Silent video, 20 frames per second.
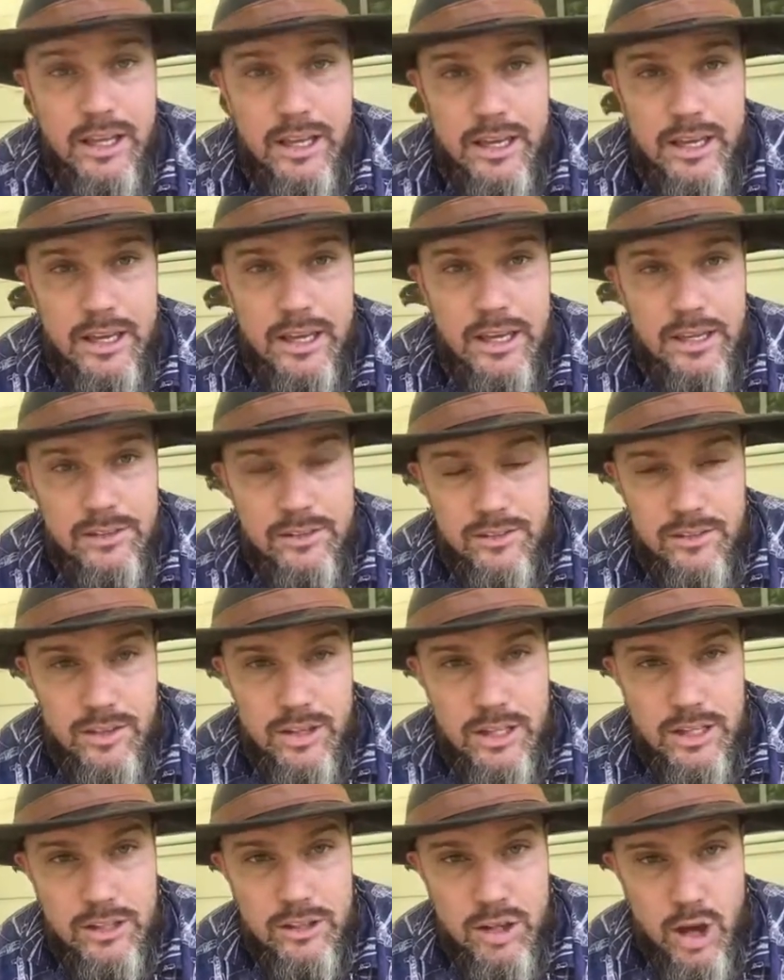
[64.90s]
is
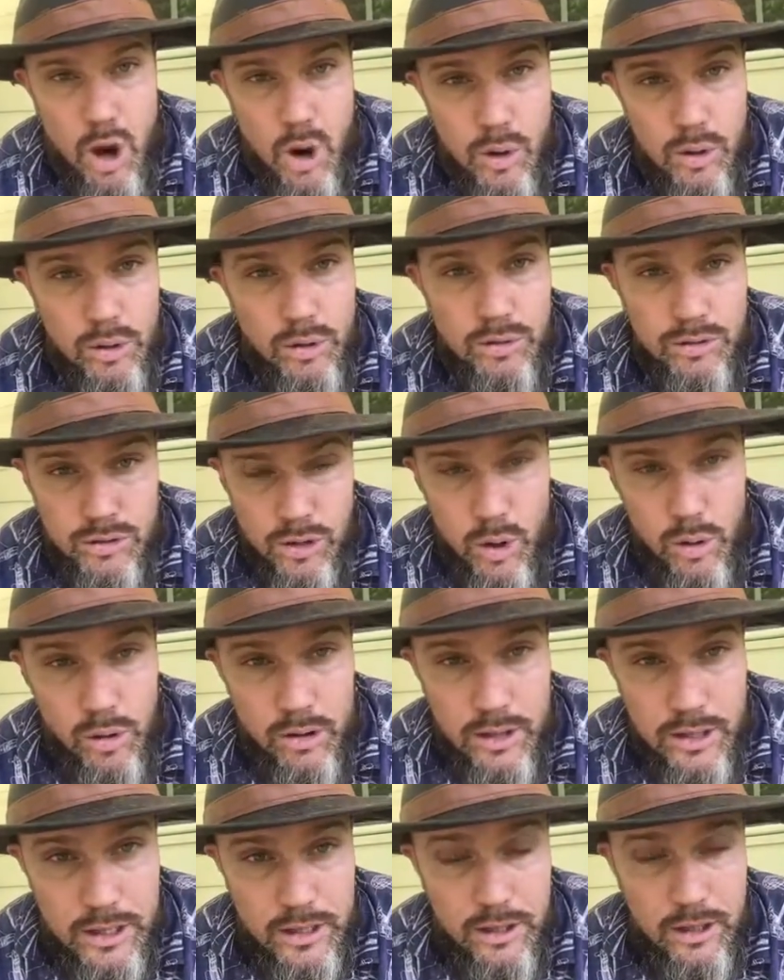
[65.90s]
the total
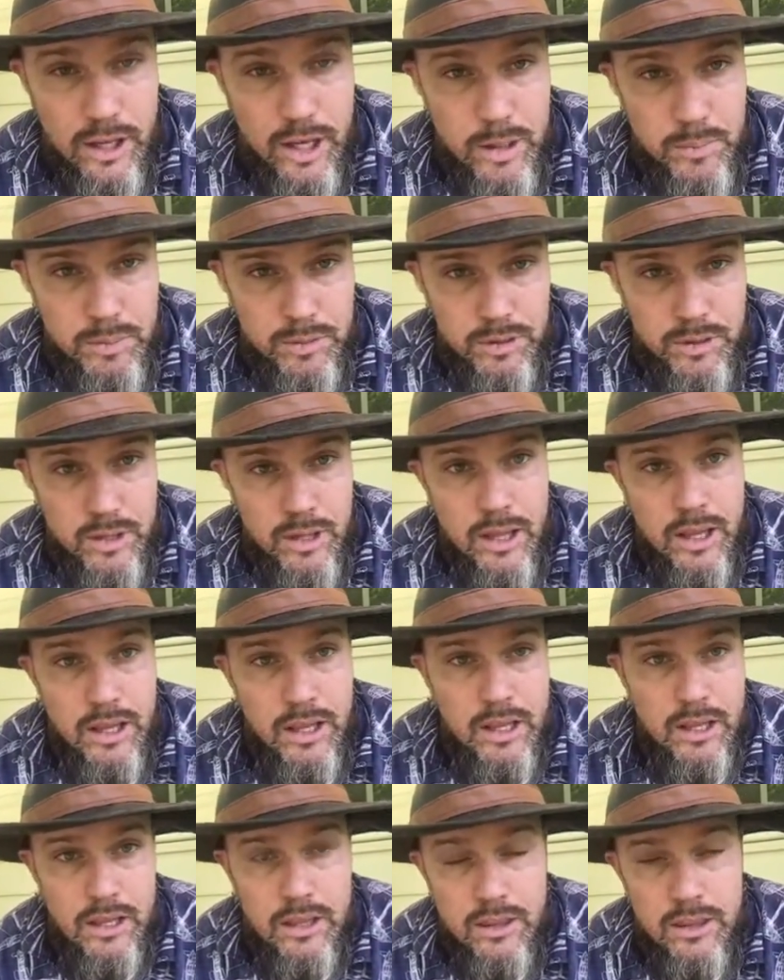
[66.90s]
solar eclipse,
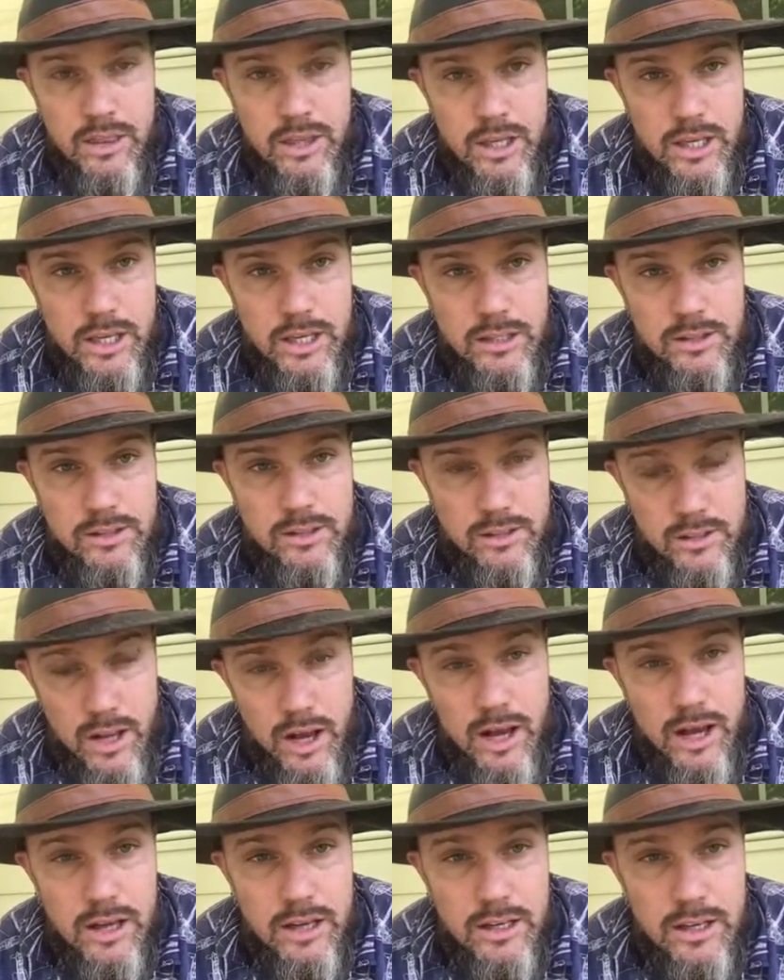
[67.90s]
the
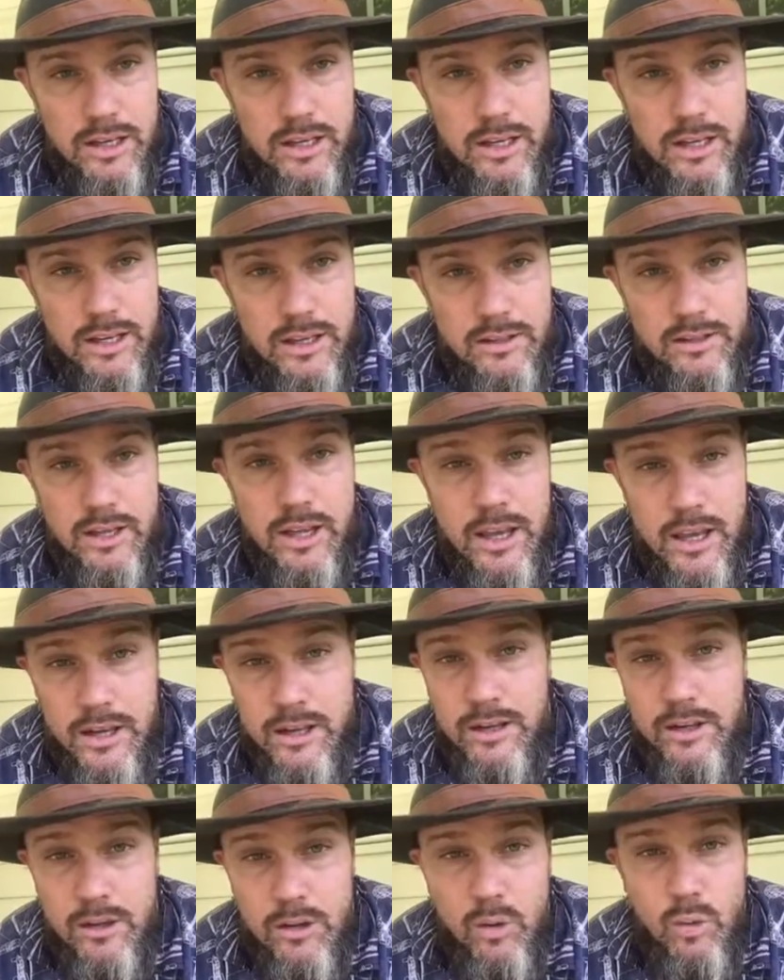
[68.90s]
sun is
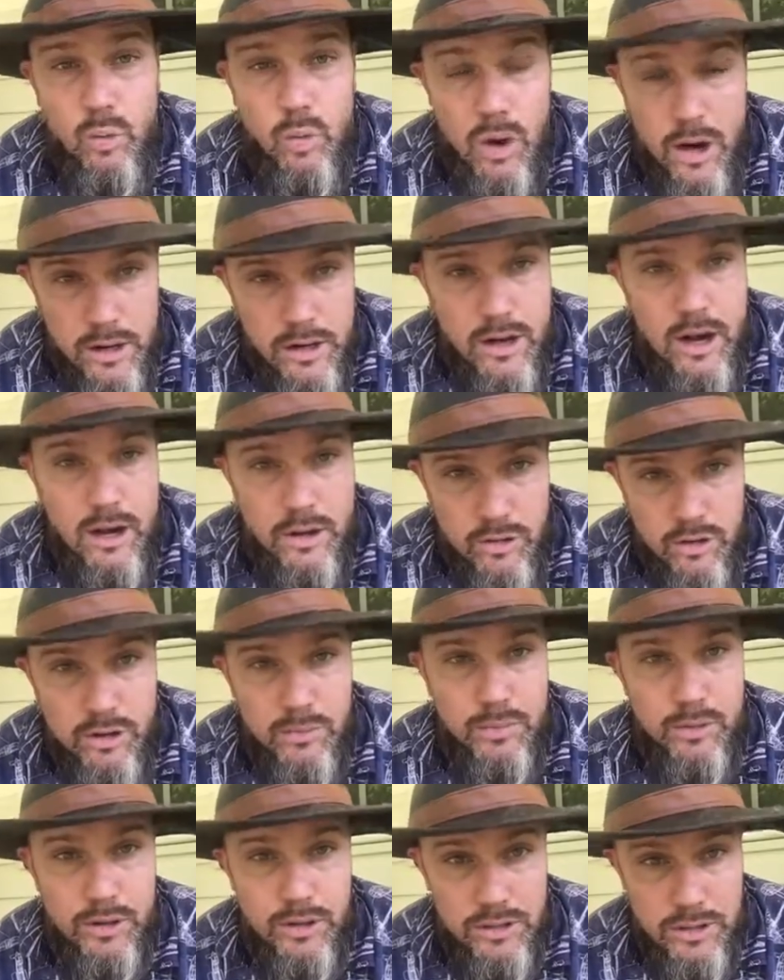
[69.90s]
hidden
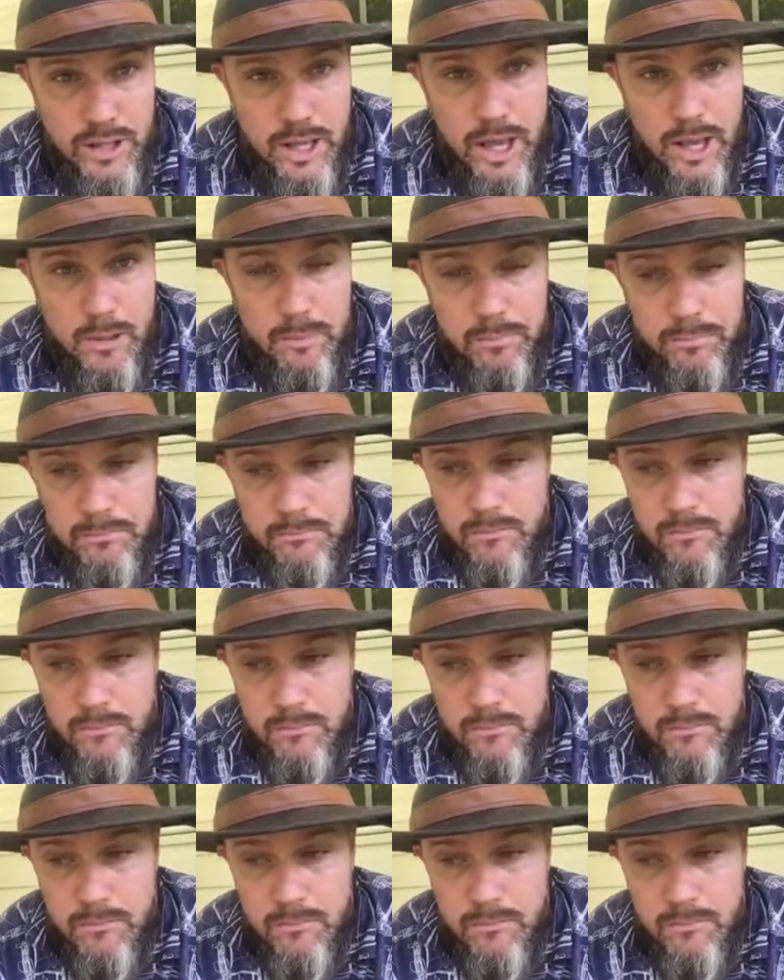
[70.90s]
100%.